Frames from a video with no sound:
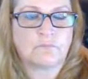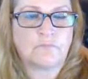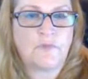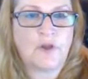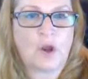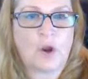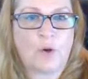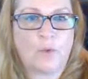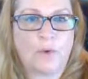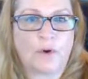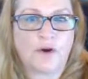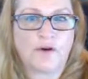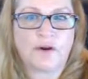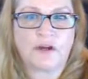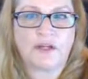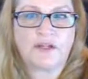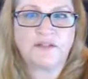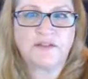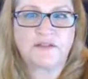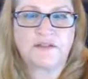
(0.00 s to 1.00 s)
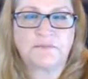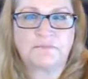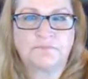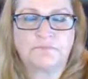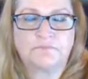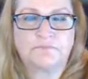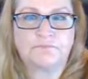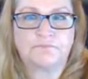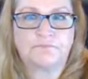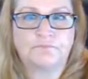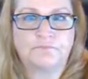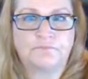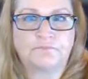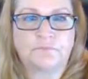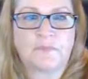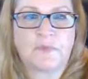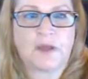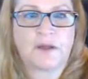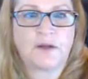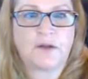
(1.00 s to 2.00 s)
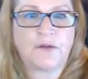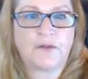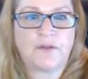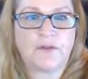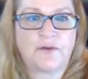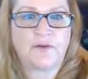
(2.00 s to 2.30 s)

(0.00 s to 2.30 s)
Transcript: No worries. I know